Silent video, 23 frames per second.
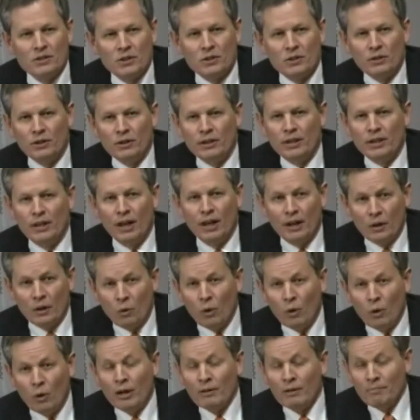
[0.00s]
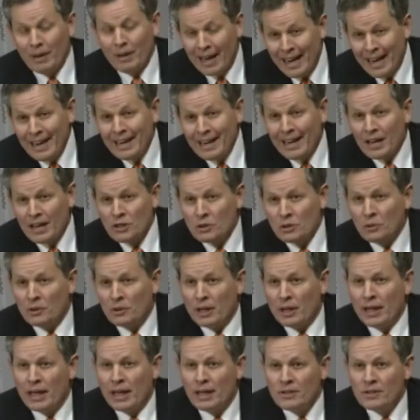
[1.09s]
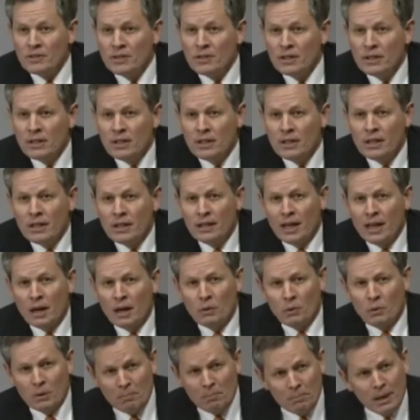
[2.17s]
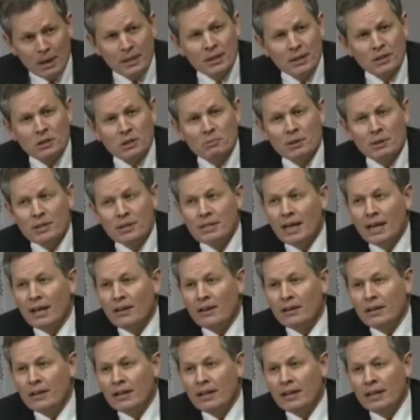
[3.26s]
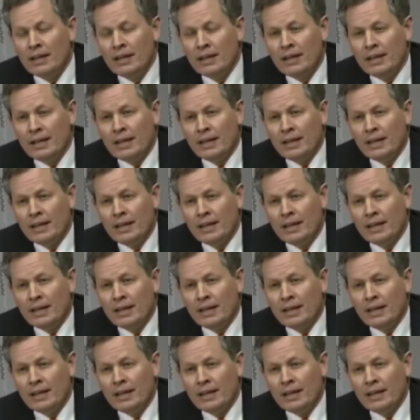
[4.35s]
certainly on oil and natural gas, now to an abundance mentality.